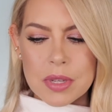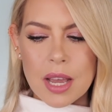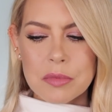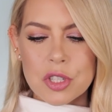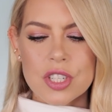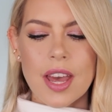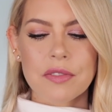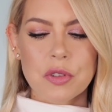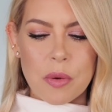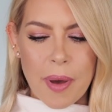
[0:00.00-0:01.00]
sometimes you just have
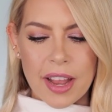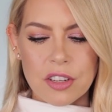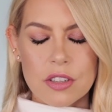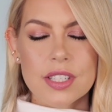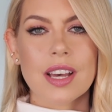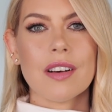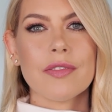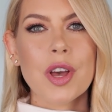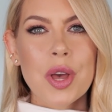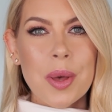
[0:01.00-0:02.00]
to remind
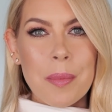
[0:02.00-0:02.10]
yourself